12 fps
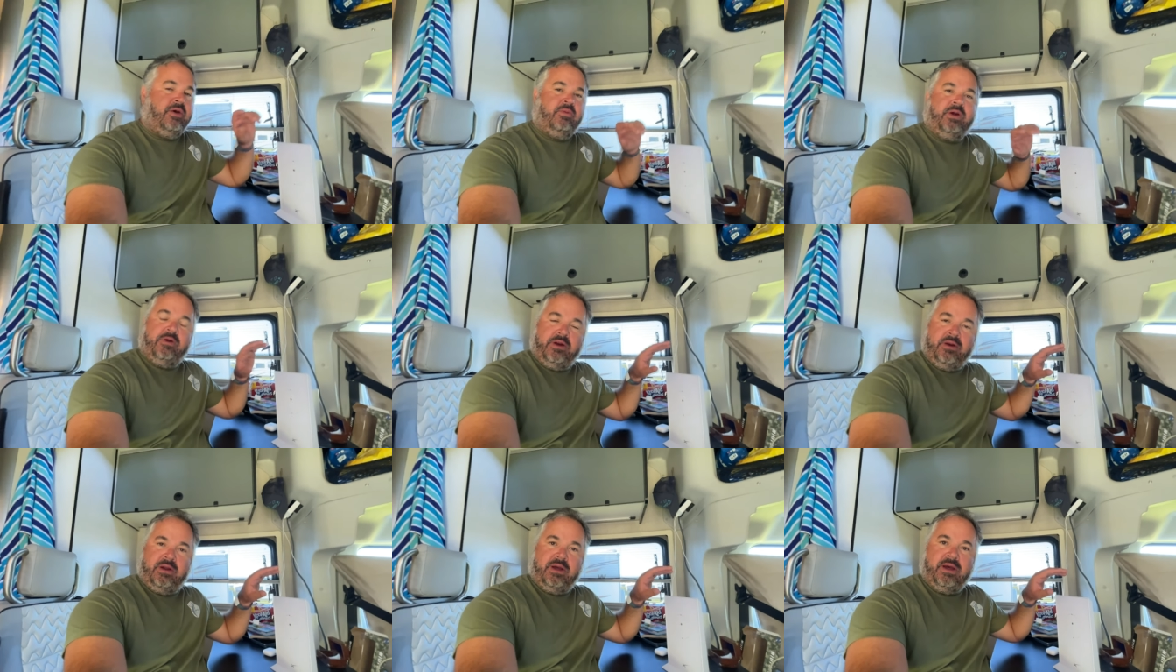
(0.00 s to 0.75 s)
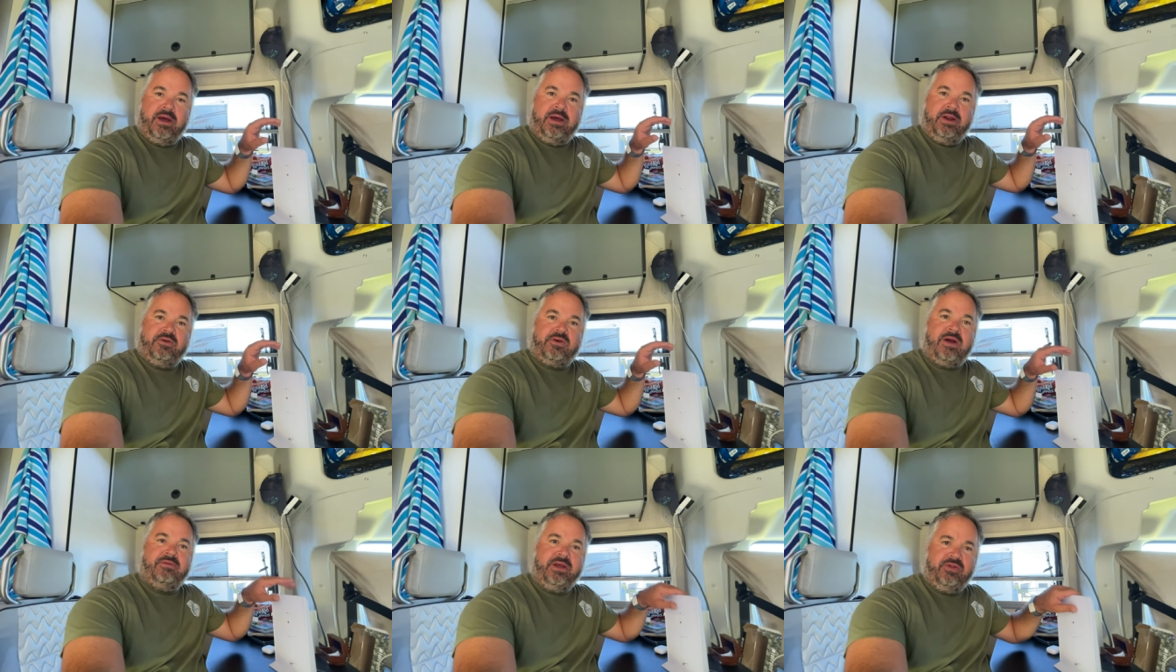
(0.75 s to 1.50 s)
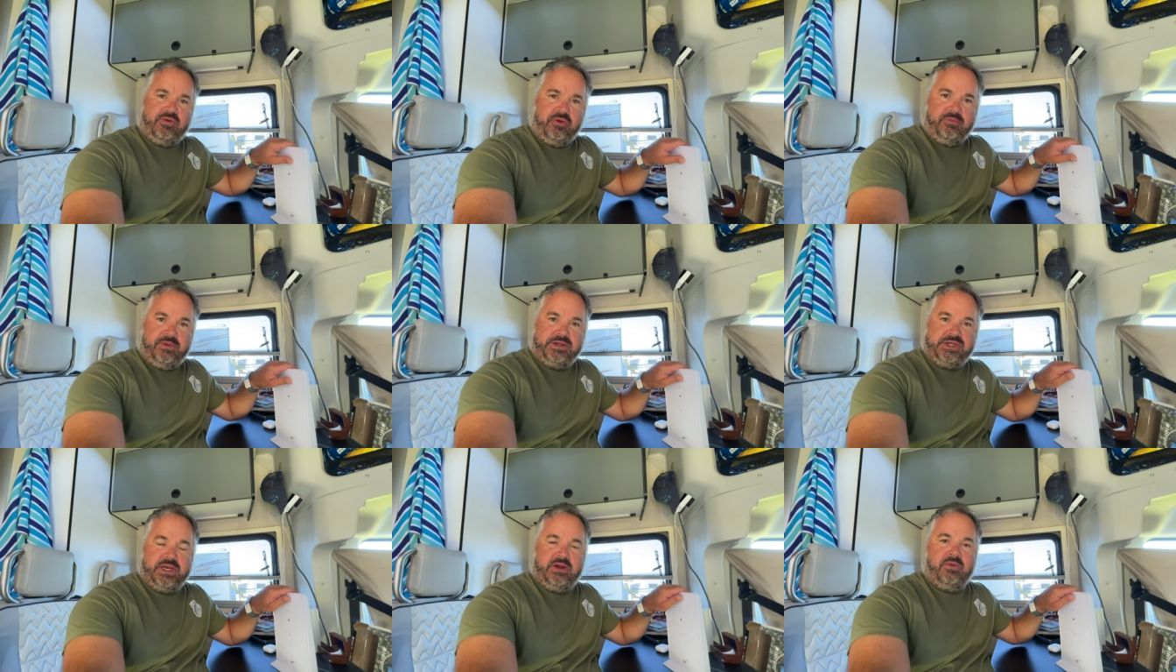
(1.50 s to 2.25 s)
We were in uh, traveling through
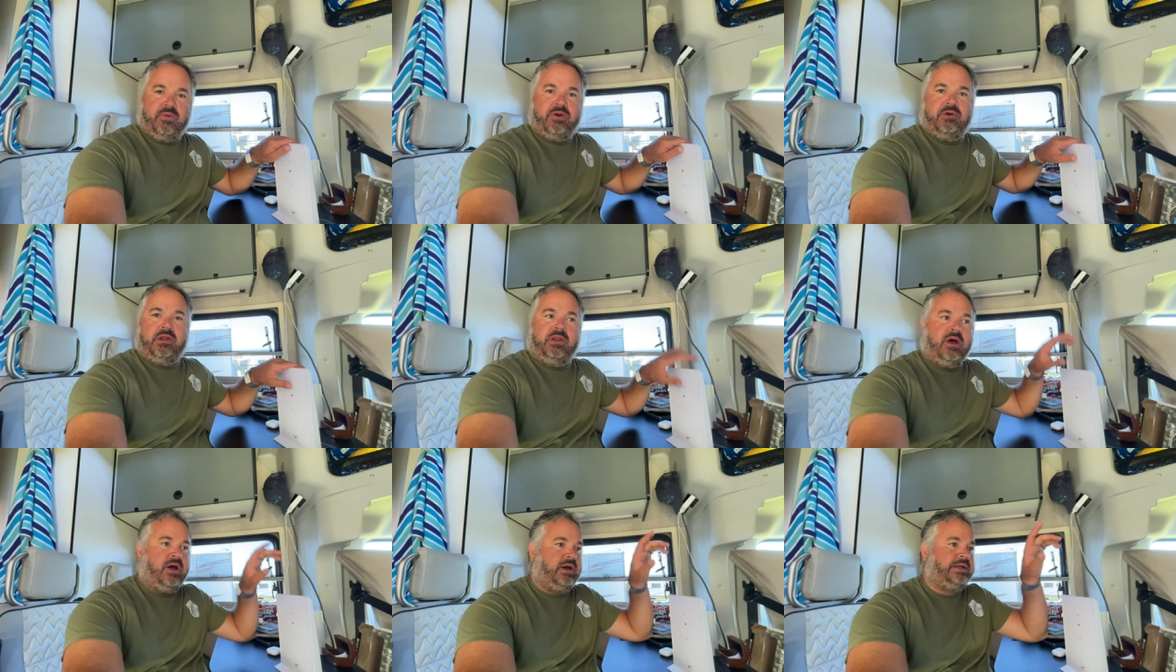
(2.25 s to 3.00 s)
Michigan, we were along